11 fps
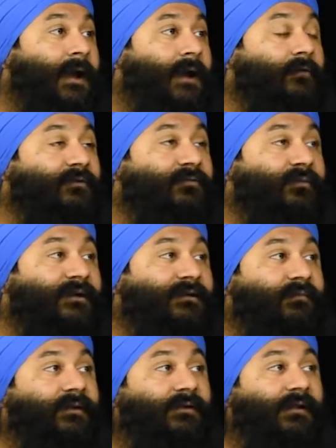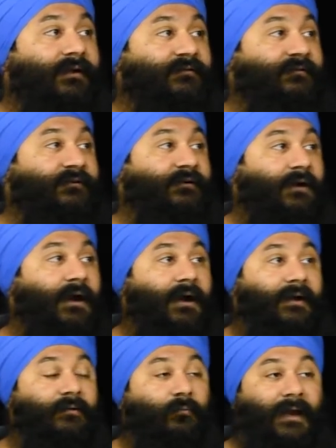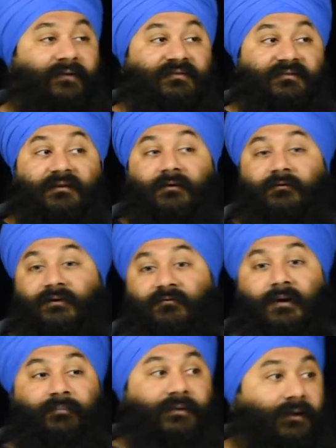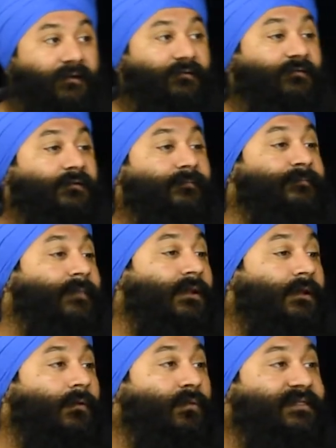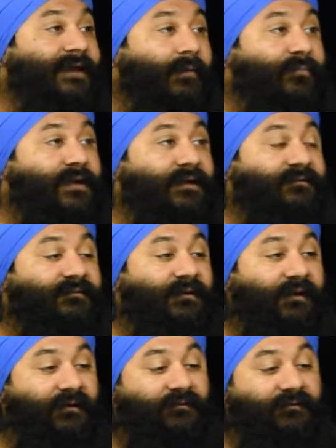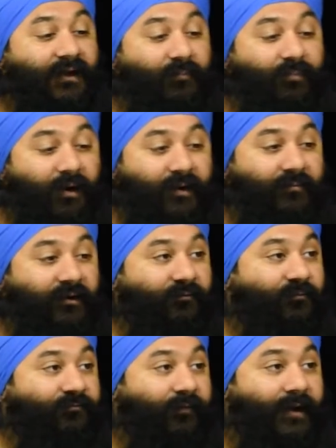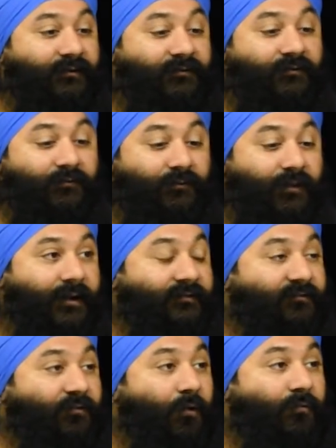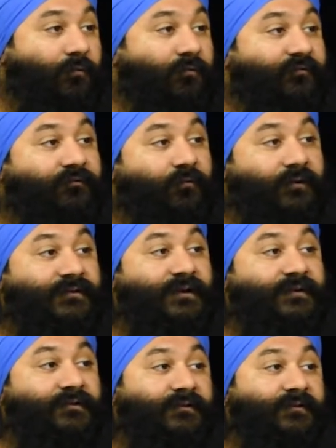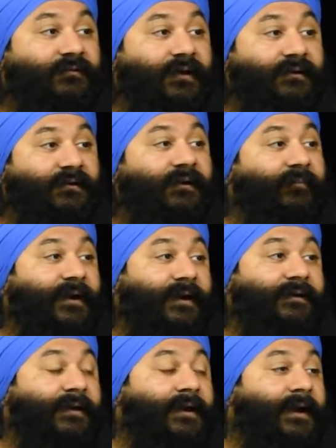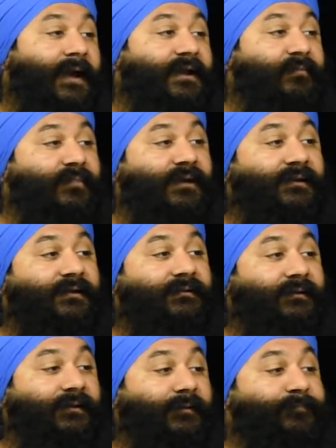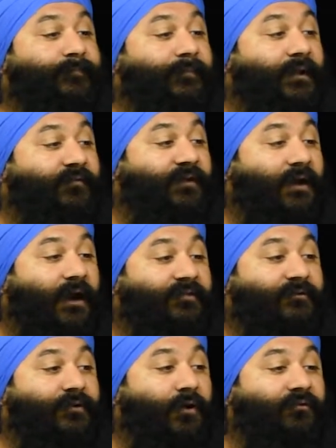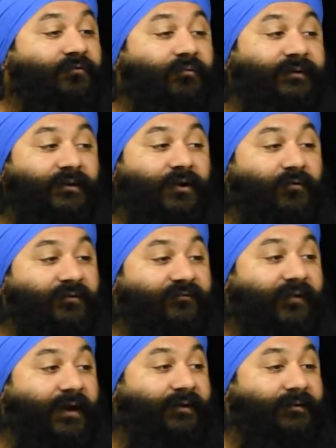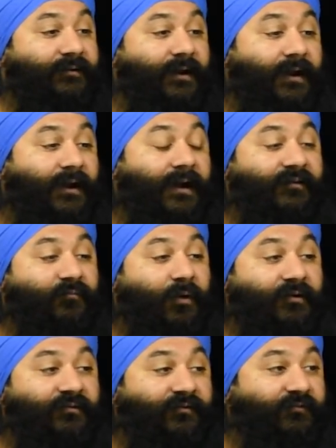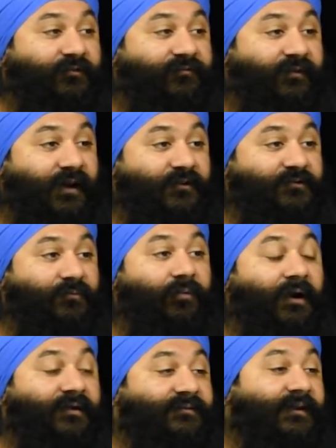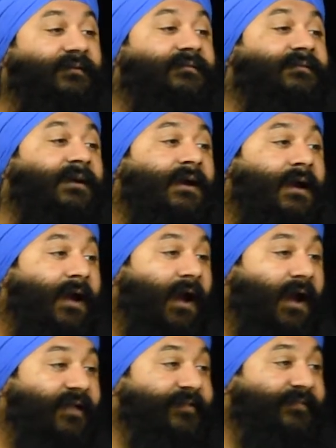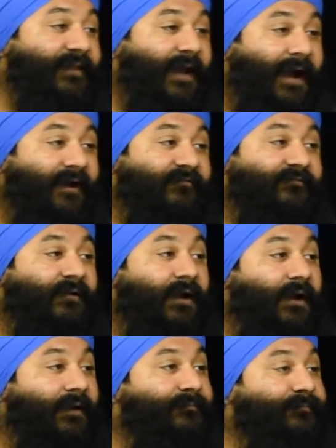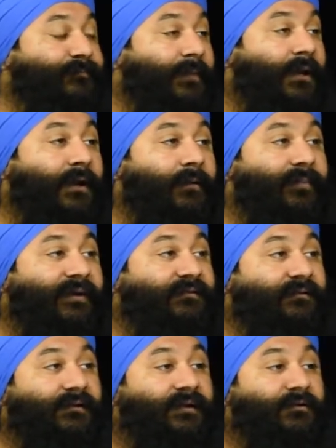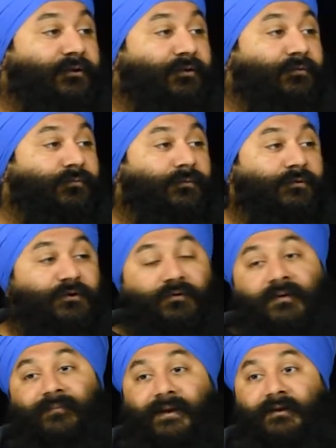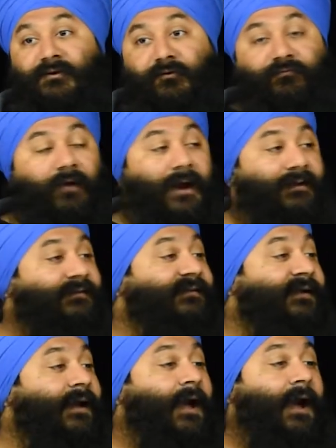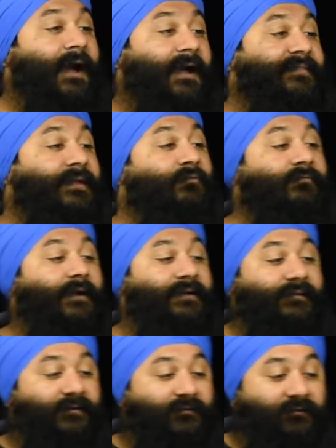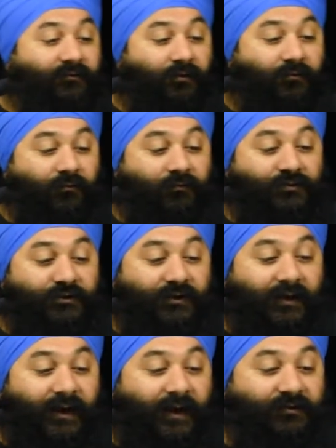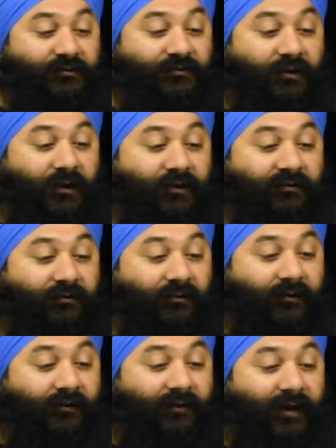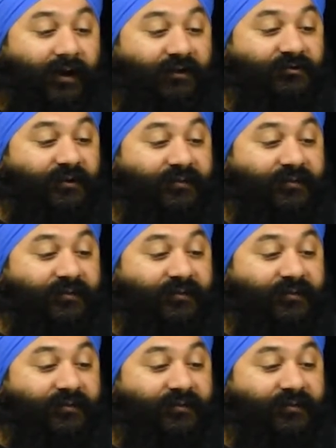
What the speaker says: With MariaDB cluster, we have synchronous replication. What that means is a primary will write to its local storage engines and commit, and immediately the other nodes will be notified as part of the certification process that they have basically a new commit, new write, and they will write that to their local Gcache, the Galera cache.